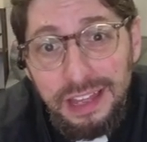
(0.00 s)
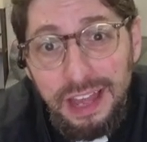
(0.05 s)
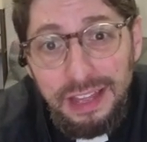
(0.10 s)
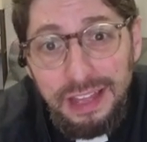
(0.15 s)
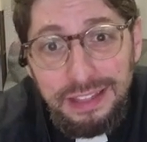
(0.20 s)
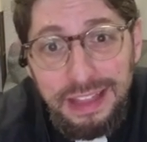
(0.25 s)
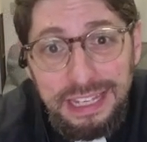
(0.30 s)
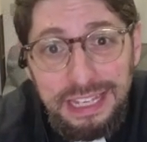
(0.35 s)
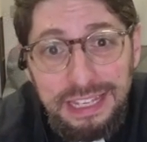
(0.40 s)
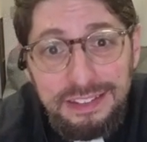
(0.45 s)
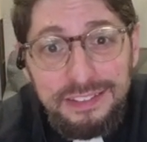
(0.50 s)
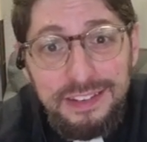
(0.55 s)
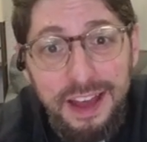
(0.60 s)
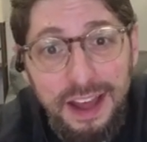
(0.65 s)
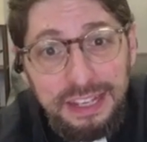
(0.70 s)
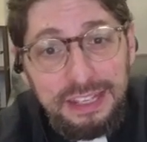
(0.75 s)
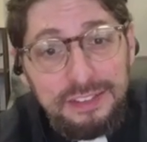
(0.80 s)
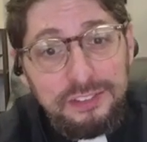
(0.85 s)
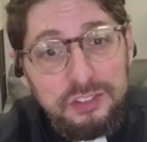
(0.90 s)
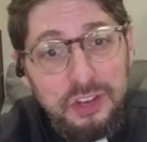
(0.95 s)
Uh, like, it's
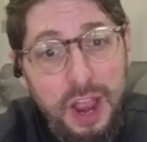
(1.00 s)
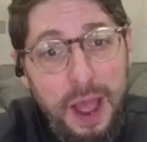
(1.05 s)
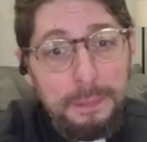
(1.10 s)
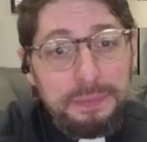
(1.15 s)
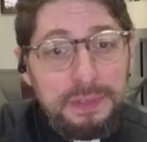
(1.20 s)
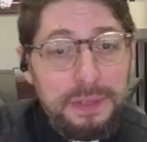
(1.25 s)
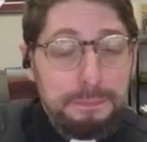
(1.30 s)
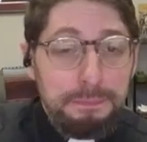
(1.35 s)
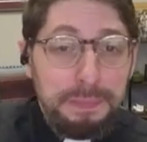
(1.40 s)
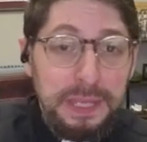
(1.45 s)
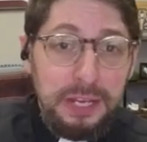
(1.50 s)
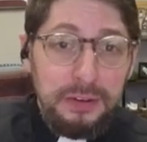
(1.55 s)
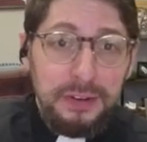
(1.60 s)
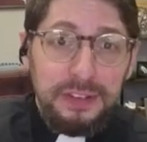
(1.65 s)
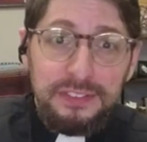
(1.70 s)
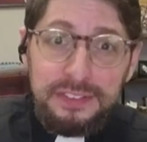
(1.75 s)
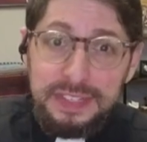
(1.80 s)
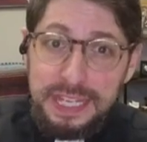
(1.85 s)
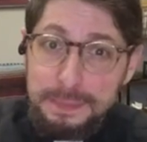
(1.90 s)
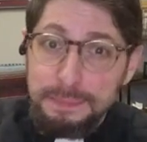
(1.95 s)
not his job to peer
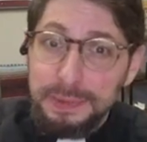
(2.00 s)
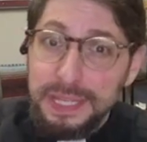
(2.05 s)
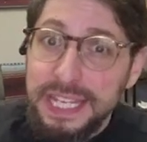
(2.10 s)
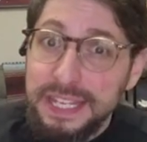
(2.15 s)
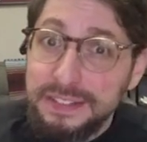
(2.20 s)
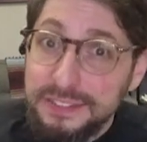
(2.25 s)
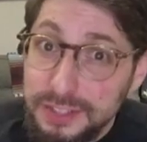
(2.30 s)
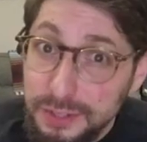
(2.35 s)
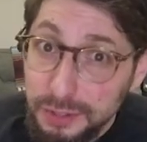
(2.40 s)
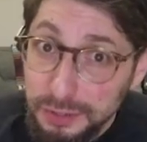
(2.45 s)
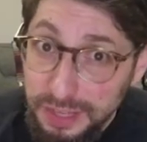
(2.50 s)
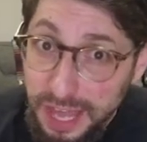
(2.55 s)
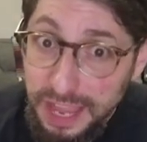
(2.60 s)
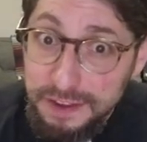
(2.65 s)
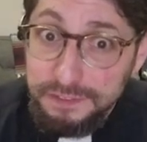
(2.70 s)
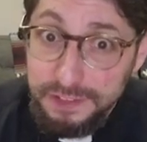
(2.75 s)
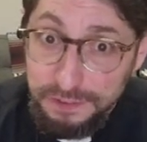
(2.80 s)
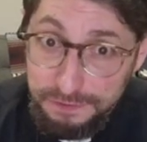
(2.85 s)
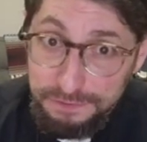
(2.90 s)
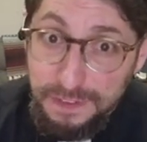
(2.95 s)
as deeply into your
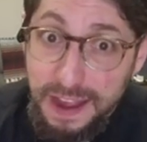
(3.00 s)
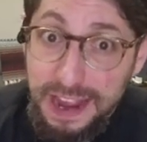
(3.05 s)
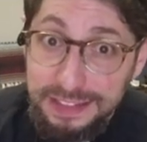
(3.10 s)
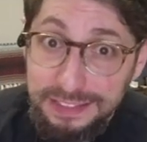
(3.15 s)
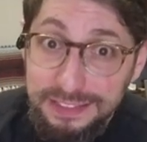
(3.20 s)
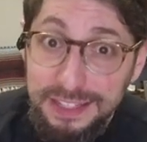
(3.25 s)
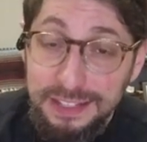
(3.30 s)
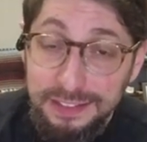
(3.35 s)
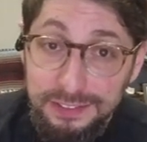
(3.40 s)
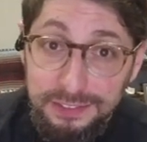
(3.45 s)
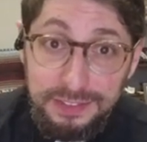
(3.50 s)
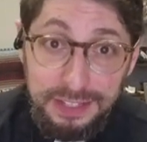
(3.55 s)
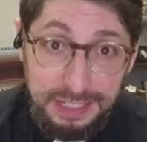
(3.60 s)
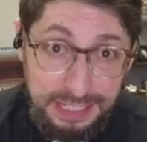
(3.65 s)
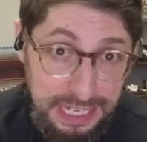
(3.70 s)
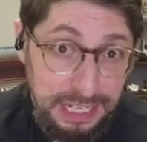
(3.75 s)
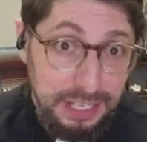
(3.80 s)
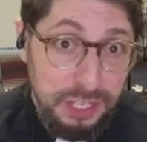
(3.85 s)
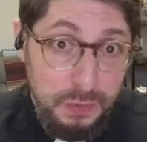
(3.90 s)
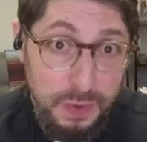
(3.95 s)
life to find things to
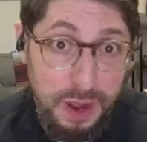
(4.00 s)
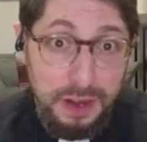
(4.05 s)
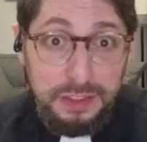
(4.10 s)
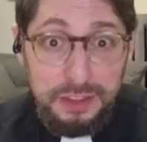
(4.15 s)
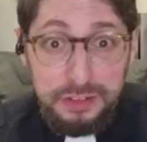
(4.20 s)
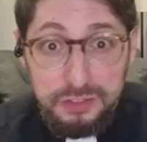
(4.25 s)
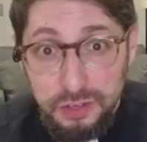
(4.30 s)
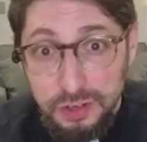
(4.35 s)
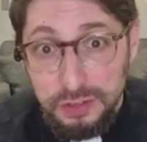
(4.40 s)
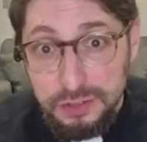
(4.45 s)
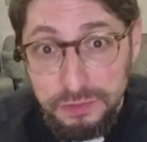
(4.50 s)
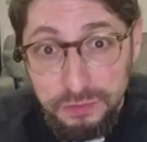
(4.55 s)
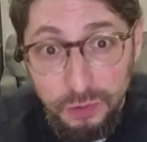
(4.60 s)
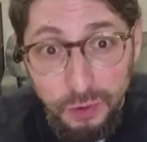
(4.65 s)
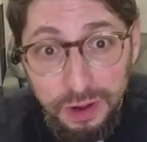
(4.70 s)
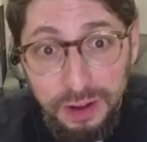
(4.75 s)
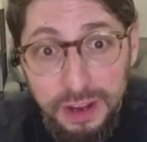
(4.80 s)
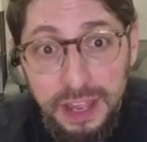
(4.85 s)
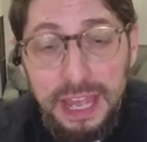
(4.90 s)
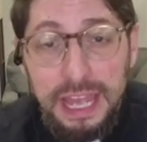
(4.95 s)
kick you out of the church
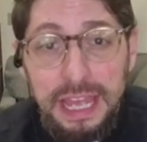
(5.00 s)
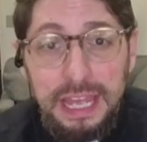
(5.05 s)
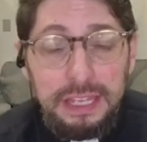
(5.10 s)
for.